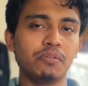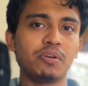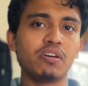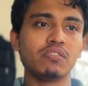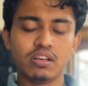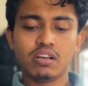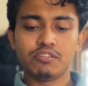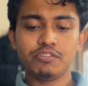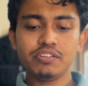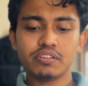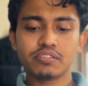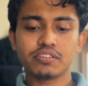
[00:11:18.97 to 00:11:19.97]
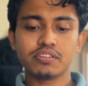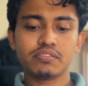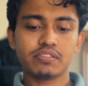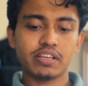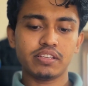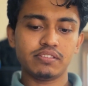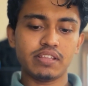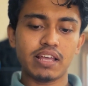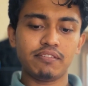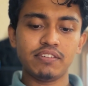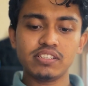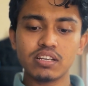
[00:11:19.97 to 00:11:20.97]
because researchers says that
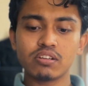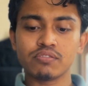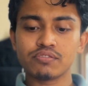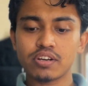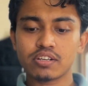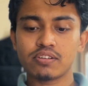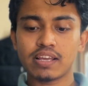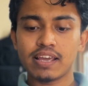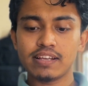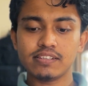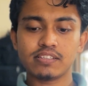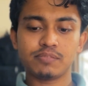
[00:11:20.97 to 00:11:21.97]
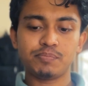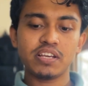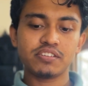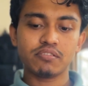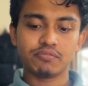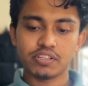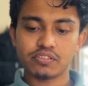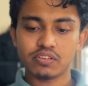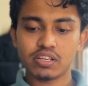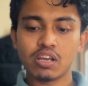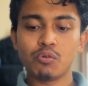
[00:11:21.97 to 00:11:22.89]
physical construction engages spatial reasoning,